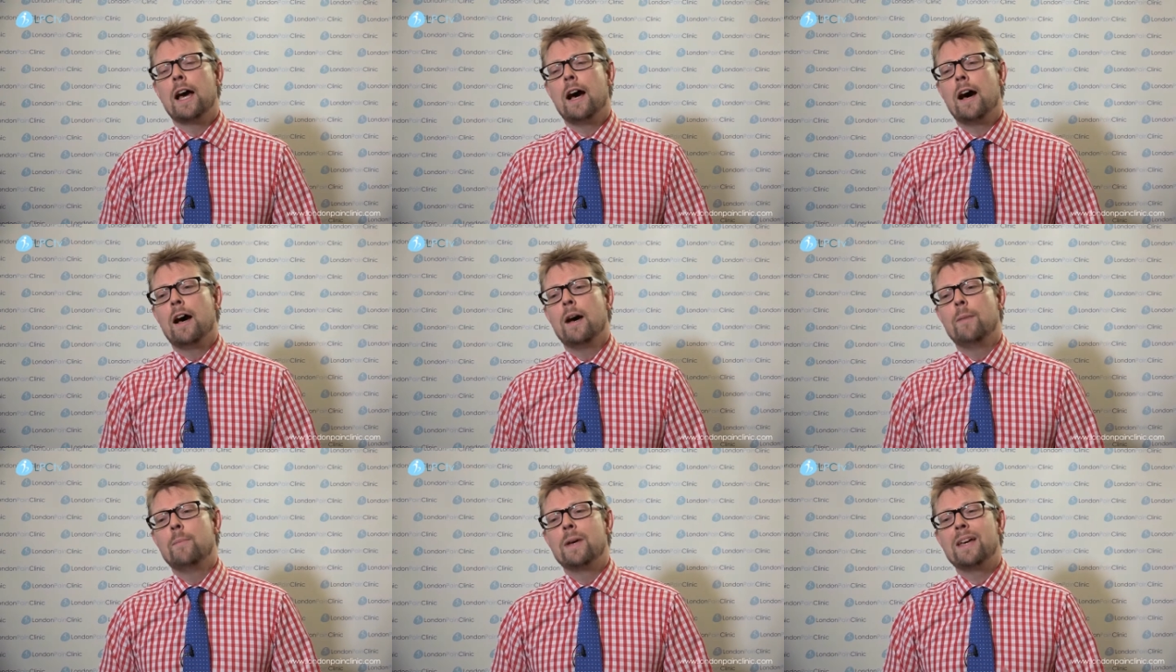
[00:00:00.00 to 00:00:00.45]

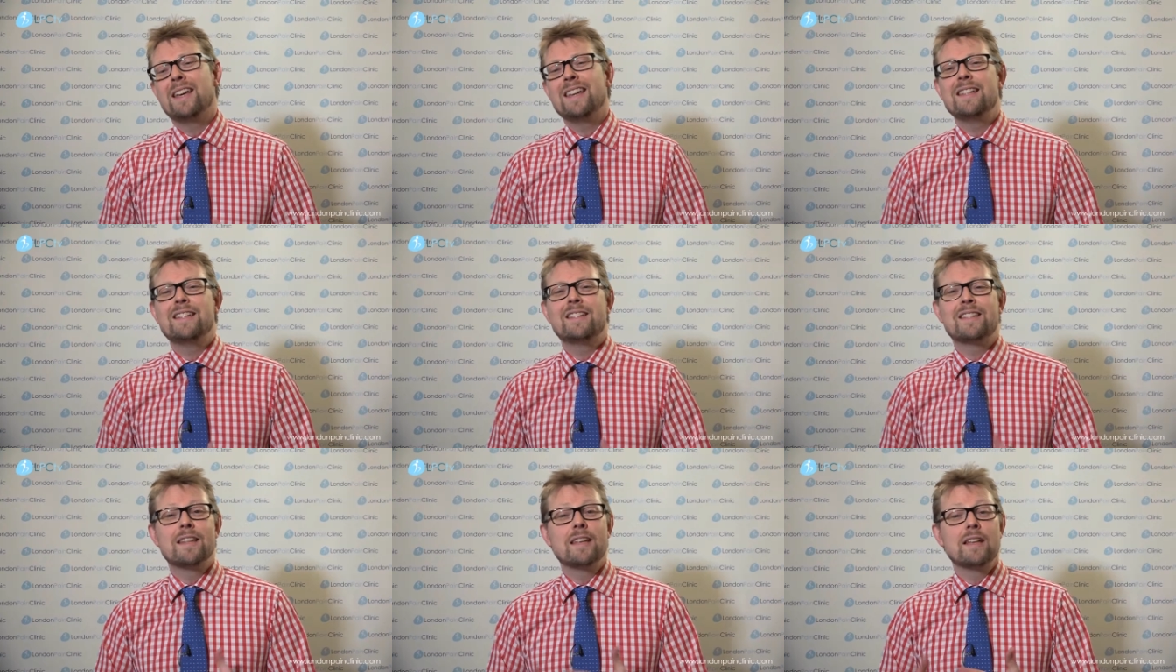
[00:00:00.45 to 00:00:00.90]
um,
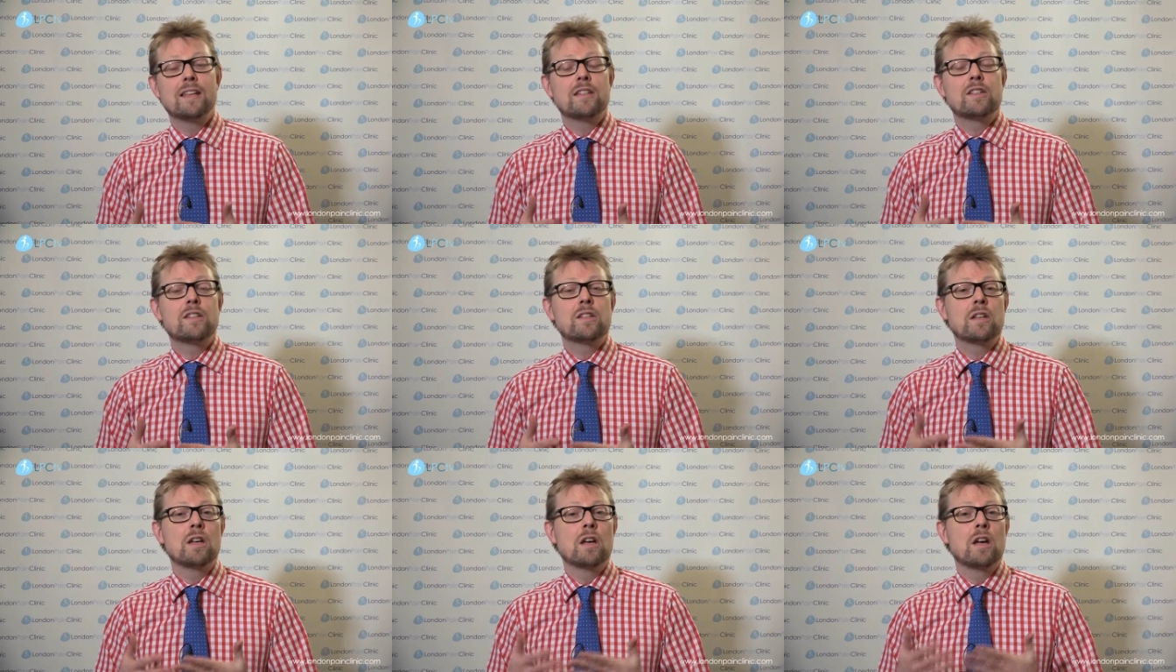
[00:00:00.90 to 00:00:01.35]
is
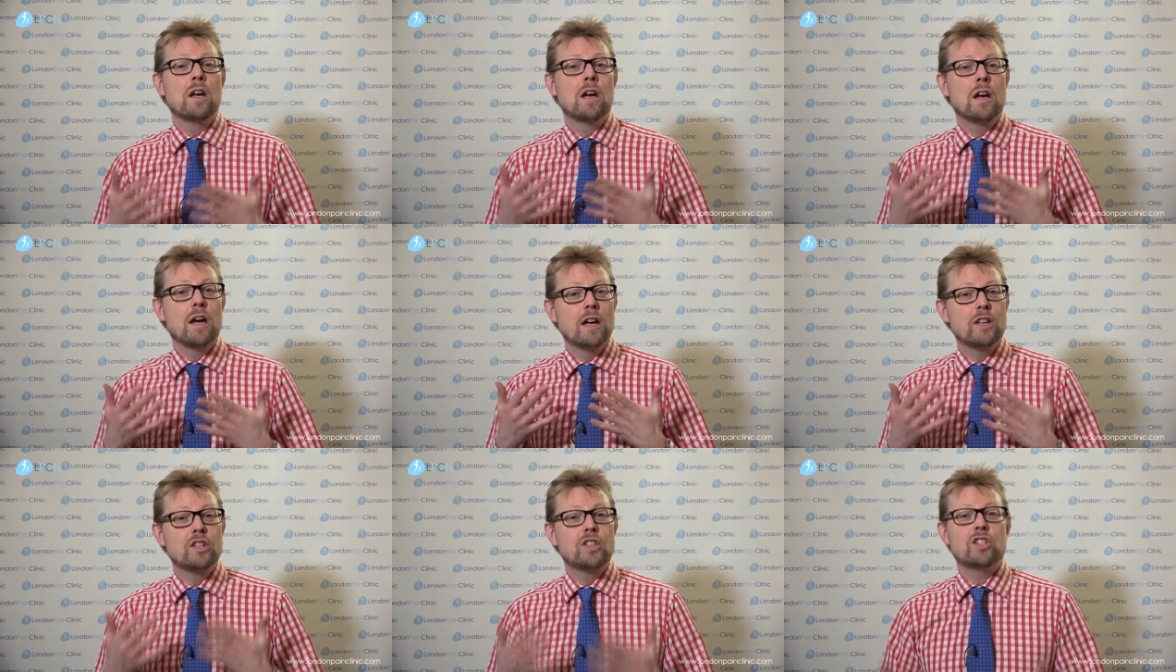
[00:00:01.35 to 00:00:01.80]
that
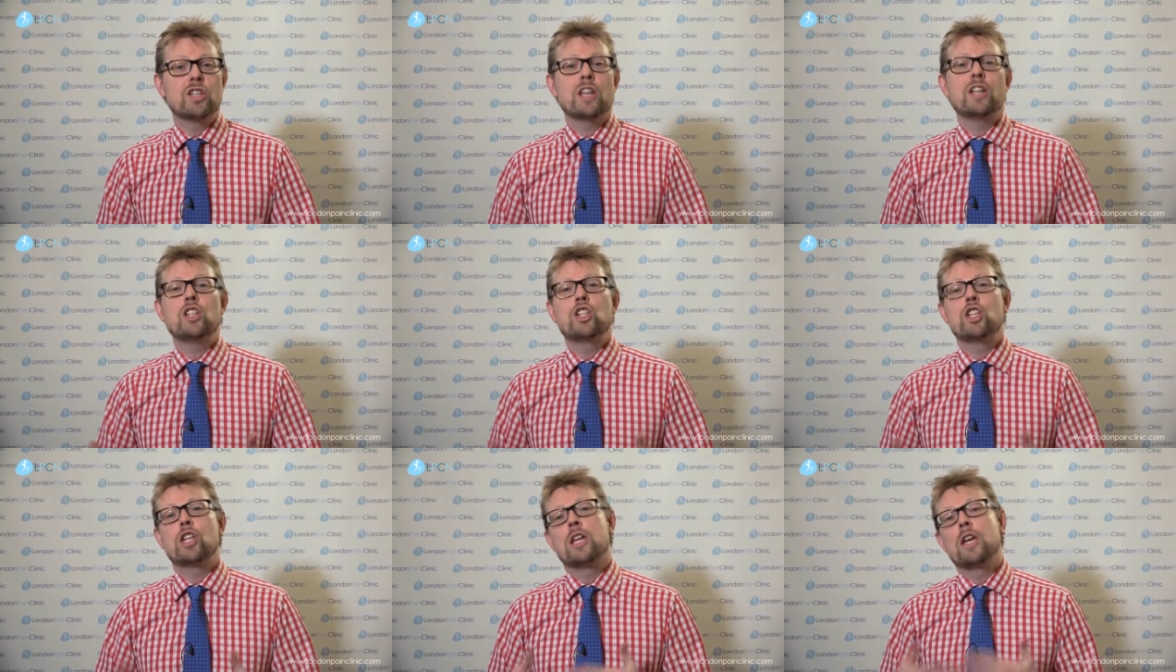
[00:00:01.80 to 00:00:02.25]

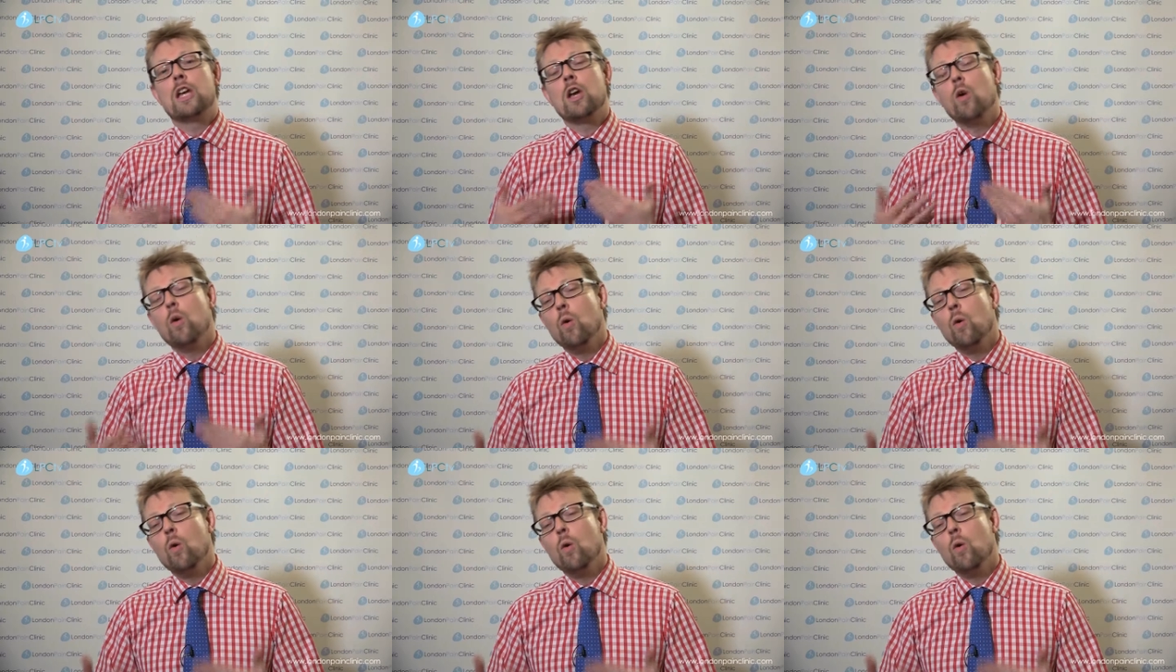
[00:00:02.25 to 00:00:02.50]
essentially